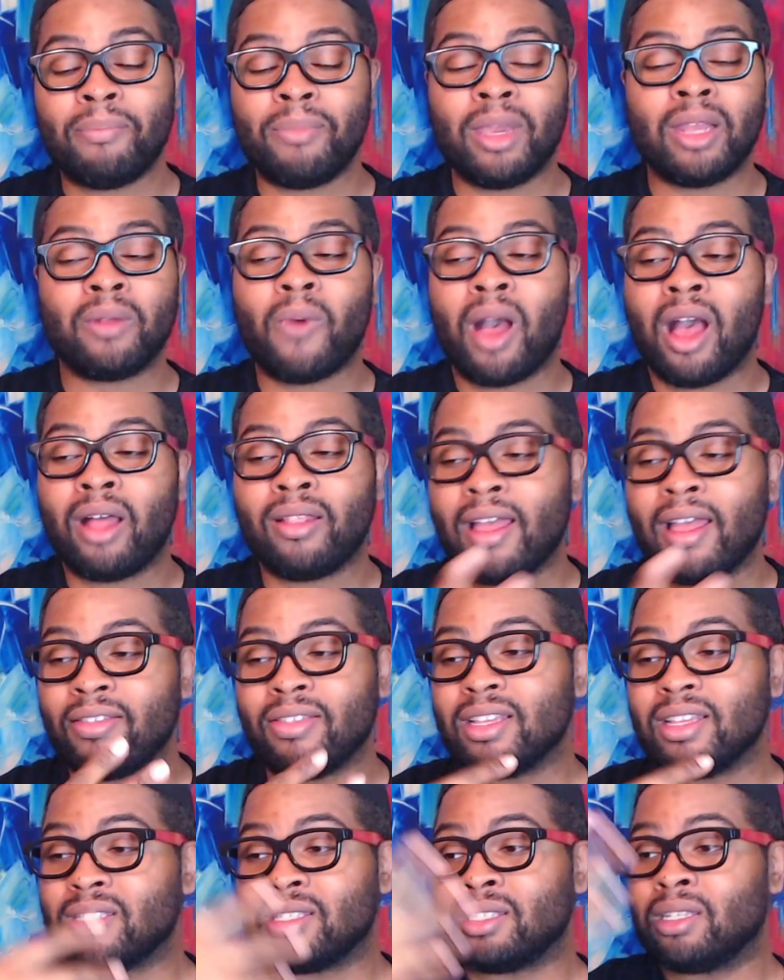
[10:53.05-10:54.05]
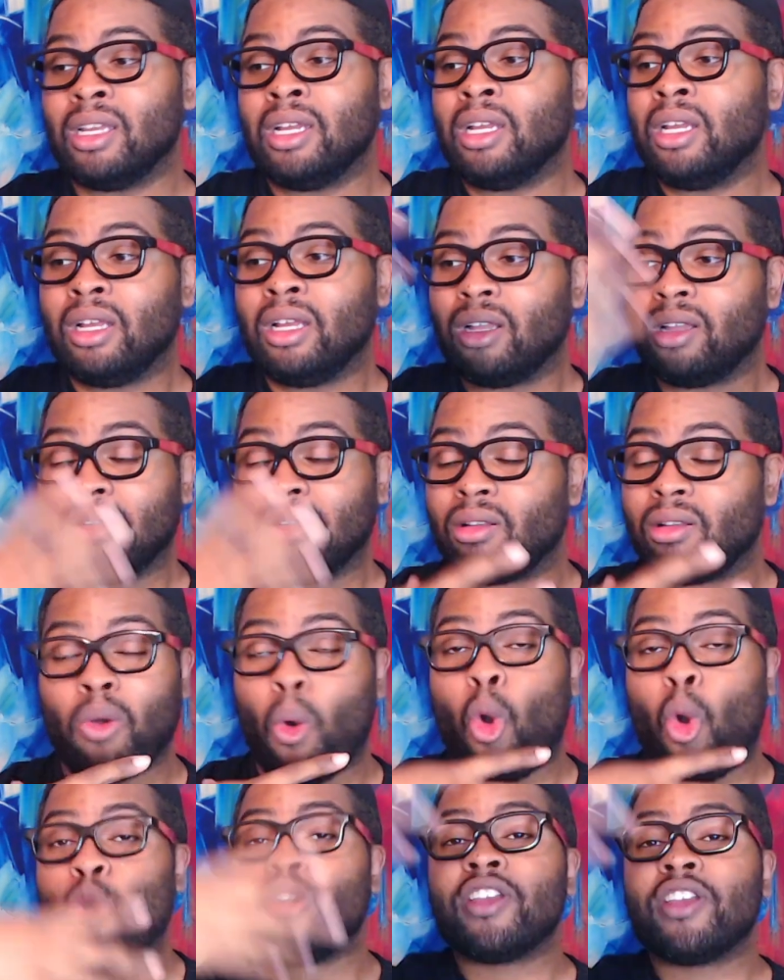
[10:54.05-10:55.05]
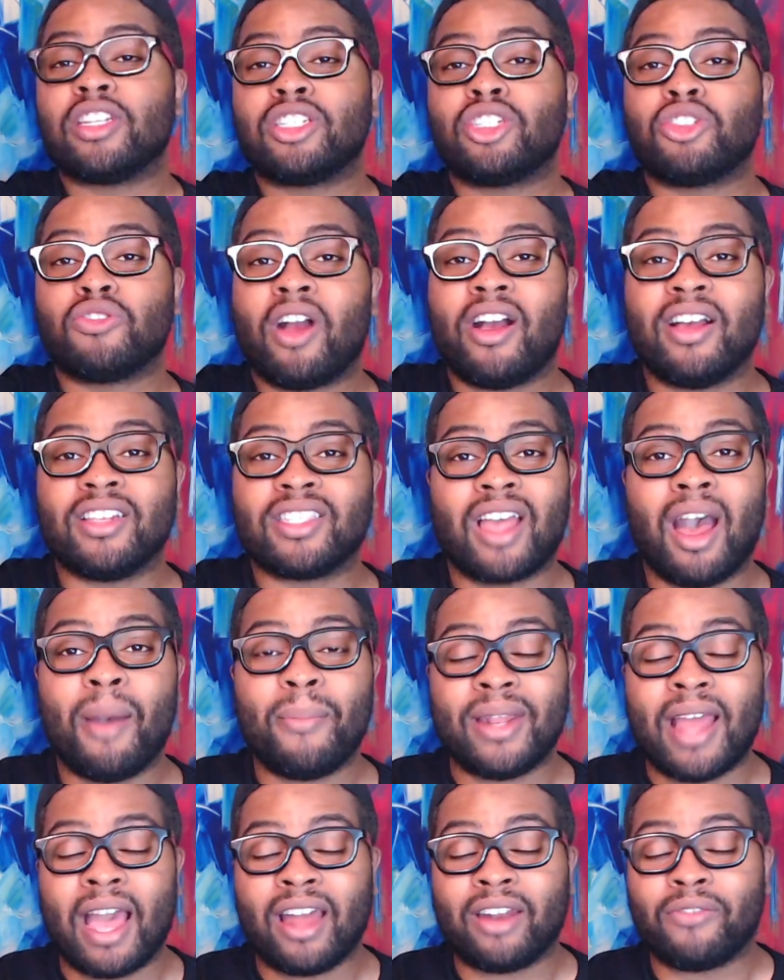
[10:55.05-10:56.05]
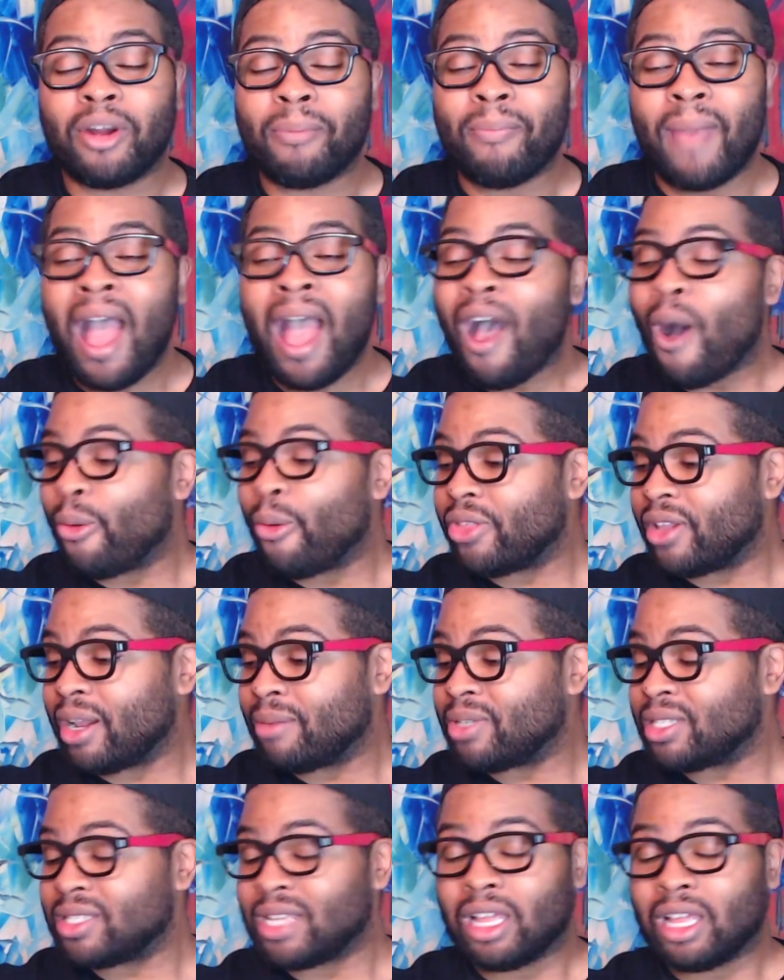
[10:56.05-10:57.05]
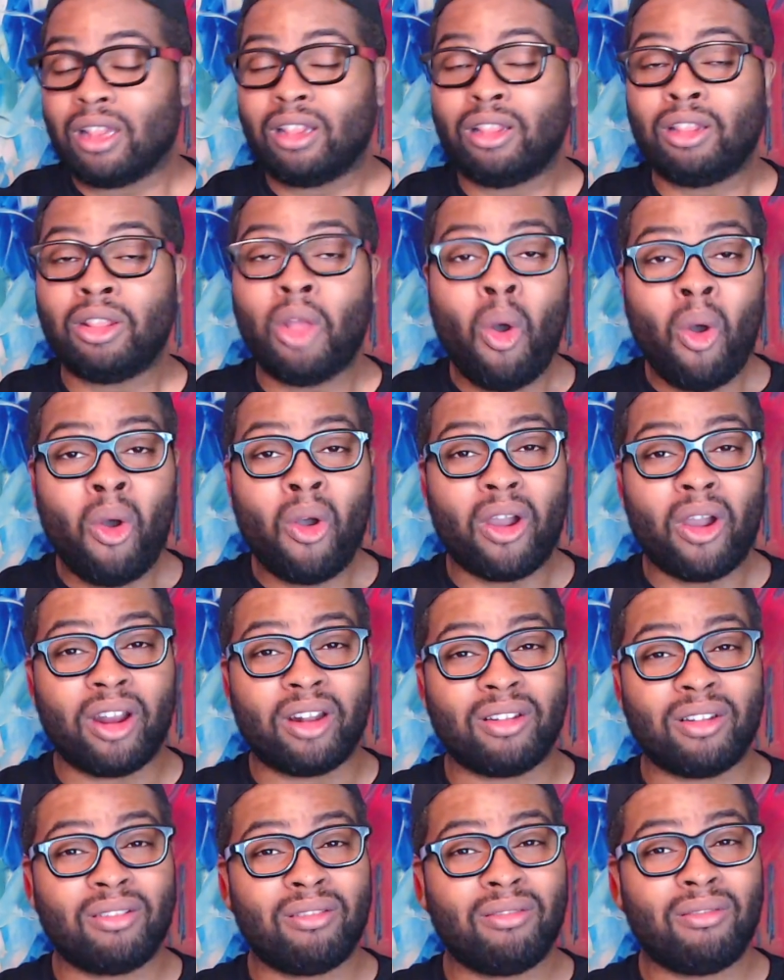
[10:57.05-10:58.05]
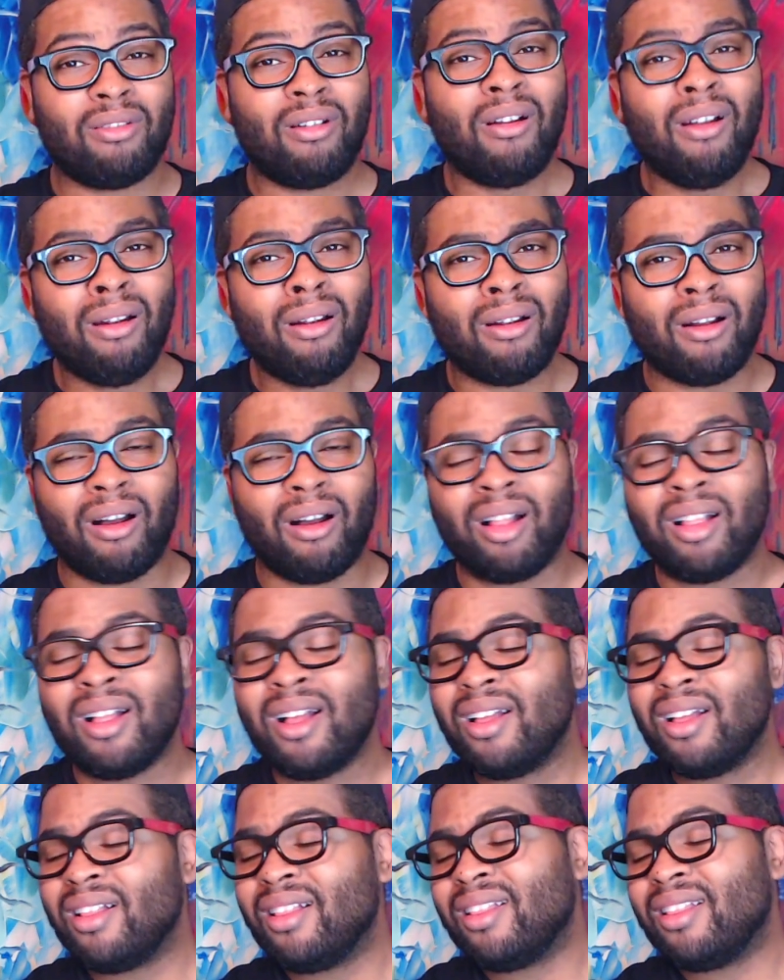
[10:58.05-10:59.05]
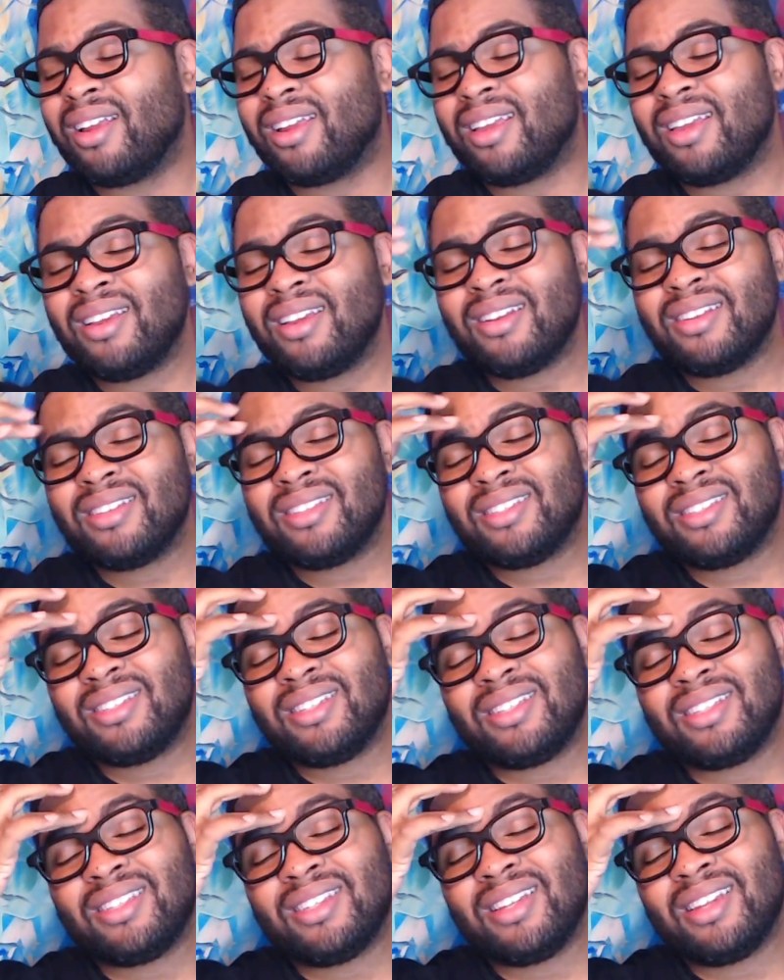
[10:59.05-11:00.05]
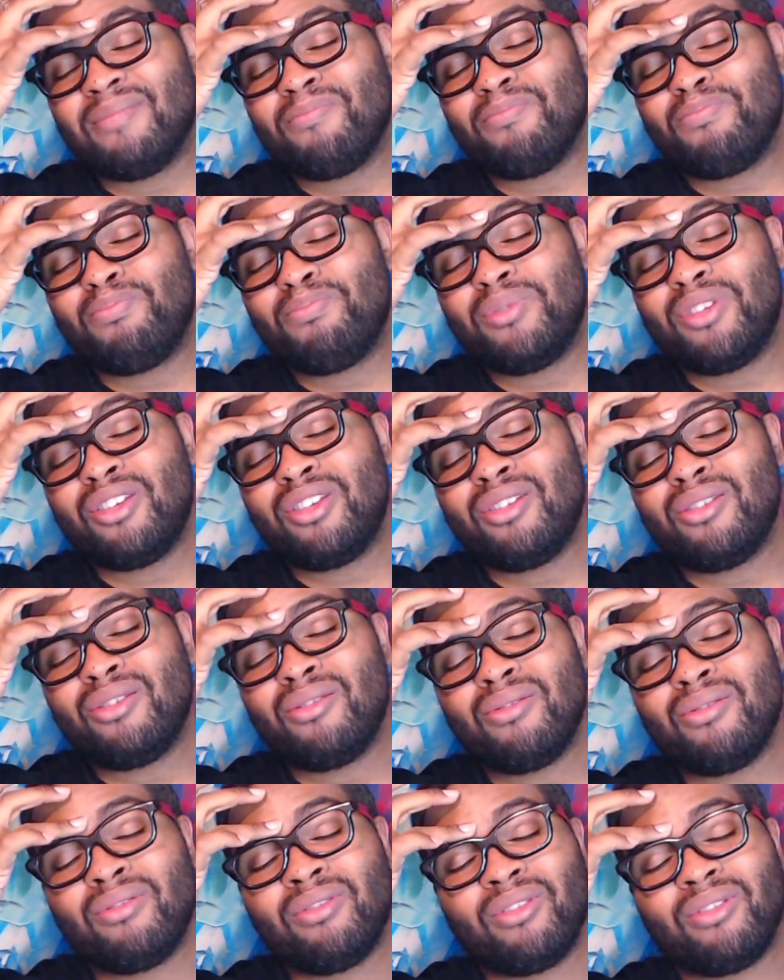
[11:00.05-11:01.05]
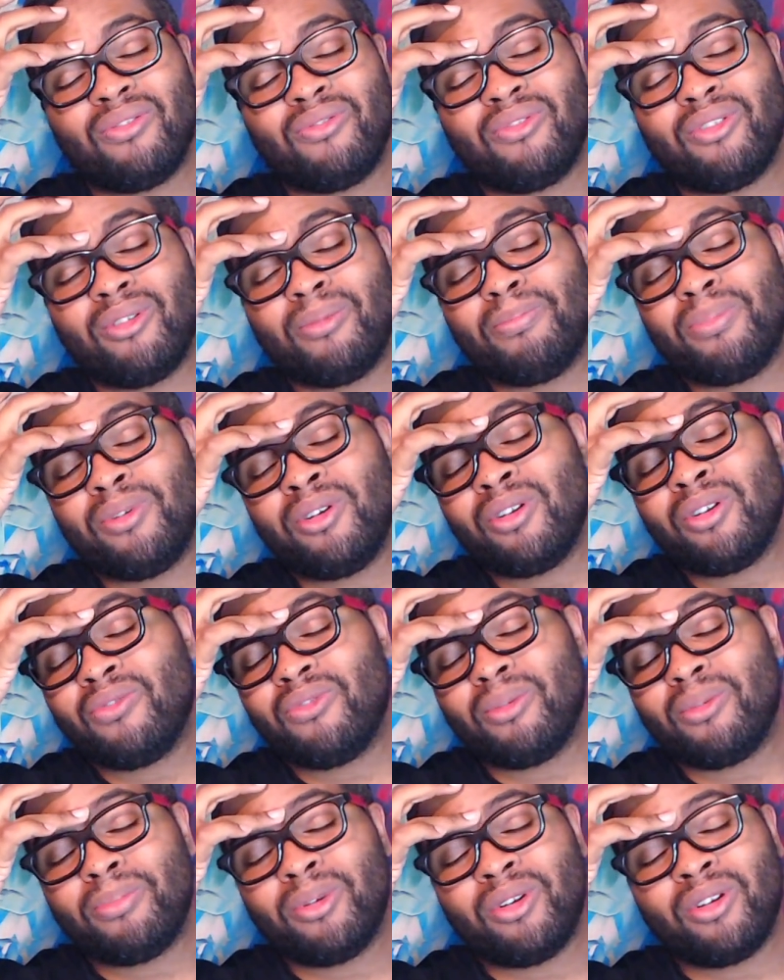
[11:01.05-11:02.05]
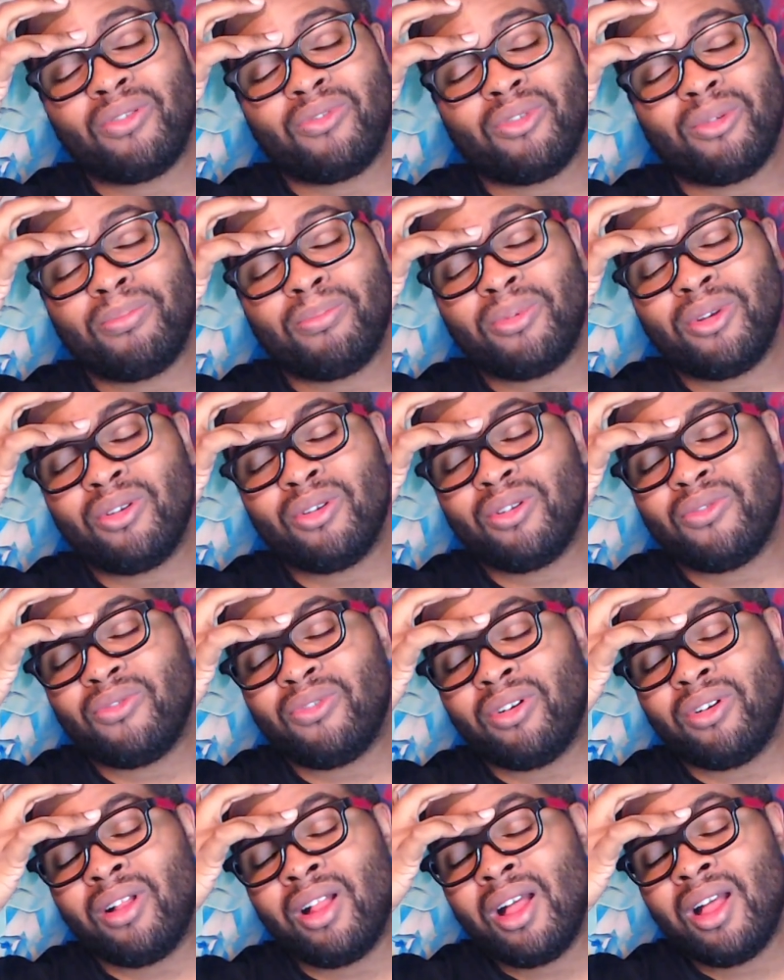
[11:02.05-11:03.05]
Meanwhile, like, this orchestra is coming out of her mouth, and I'm just like, Lord. Girl, like, it is just beautiful, beautiful, beautiful, beautiful.